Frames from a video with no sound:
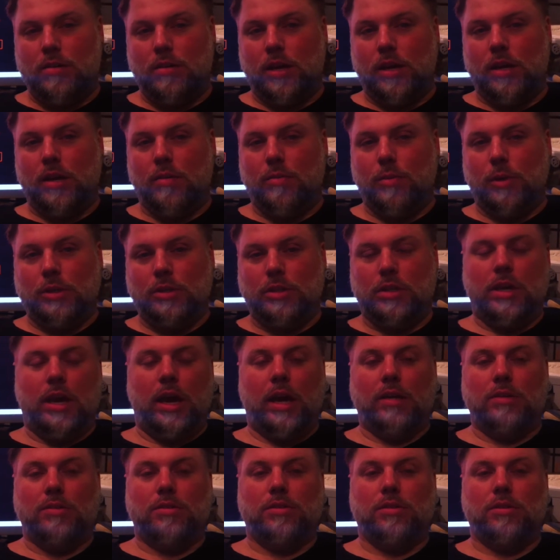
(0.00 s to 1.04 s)
a bunch of
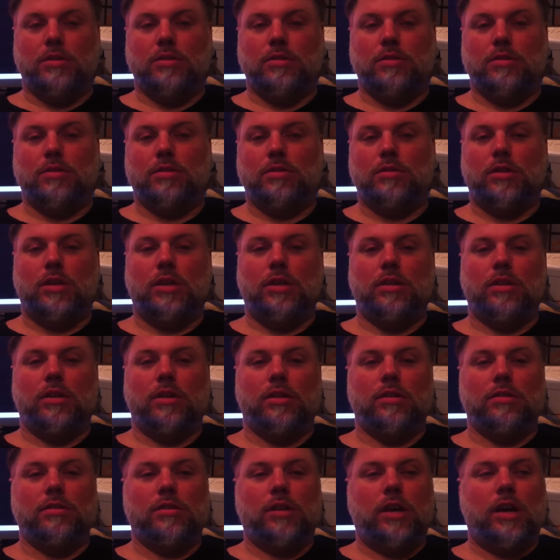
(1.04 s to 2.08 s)
gangsters, and
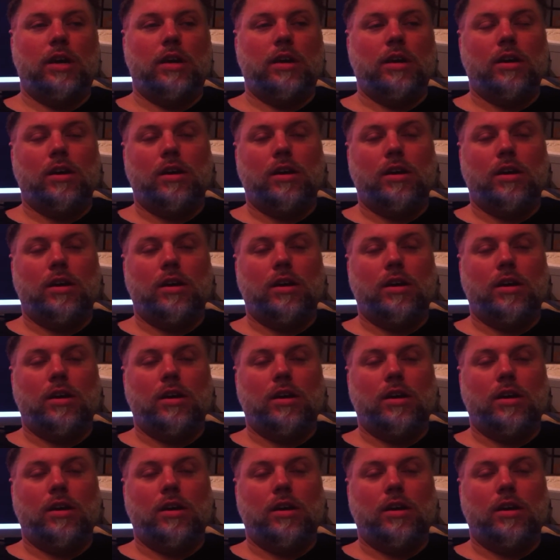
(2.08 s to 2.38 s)
there's like